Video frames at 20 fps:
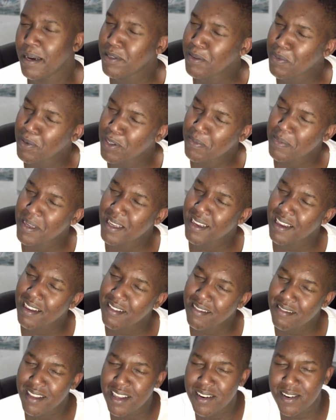It's supposed to be a
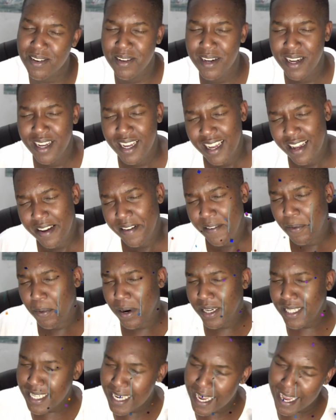help, you know,
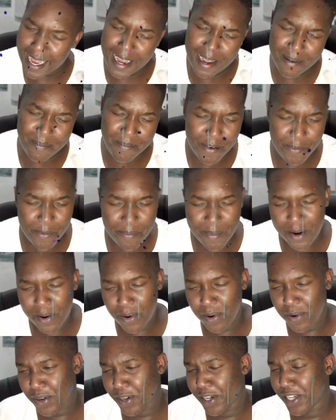one time, everybody
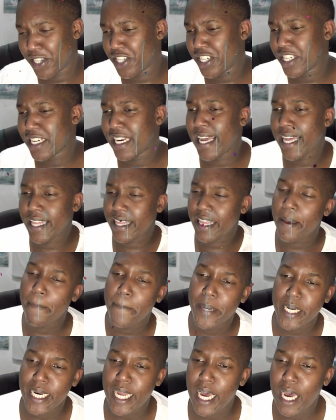all good and shit like that.
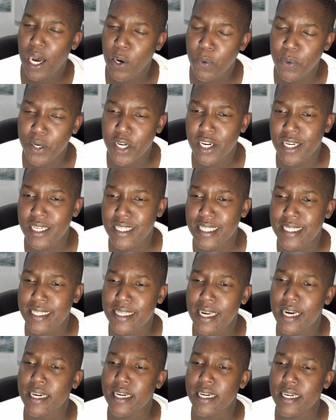But now we are
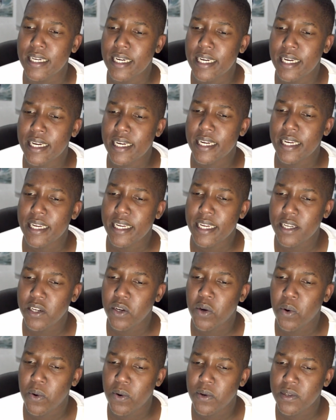stuck
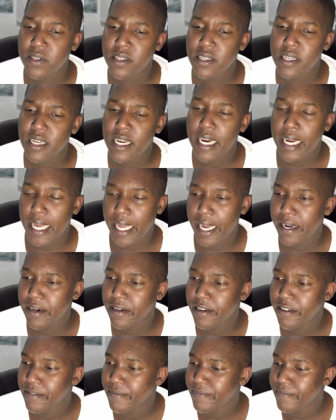indoors
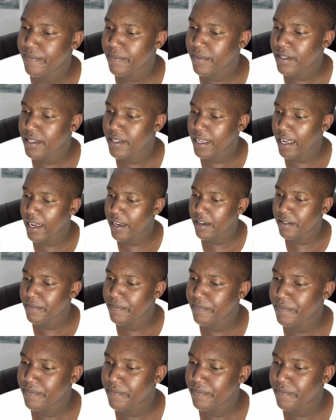again. Sad.